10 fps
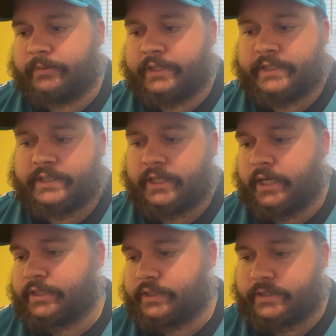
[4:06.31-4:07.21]
Gets the
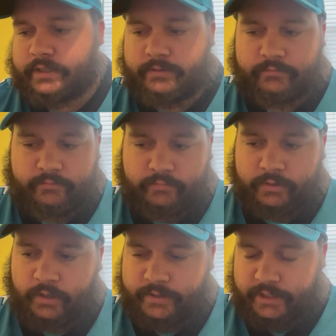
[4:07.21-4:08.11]
edges,
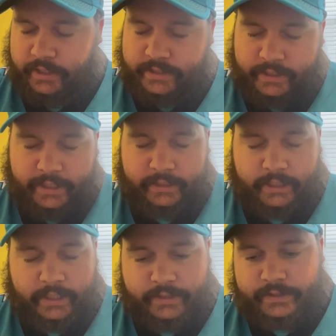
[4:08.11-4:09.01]
goes down the
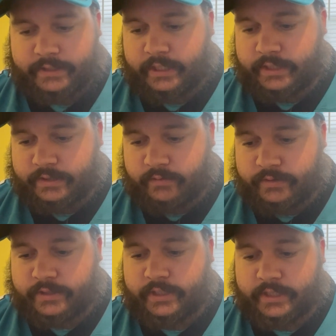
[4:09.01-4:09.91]
sidelines, and
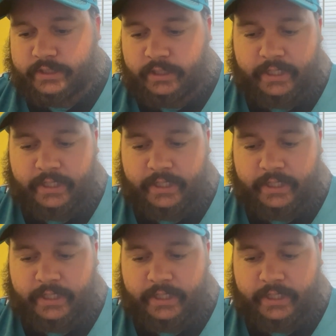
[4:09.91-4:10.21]
scores a touchdown.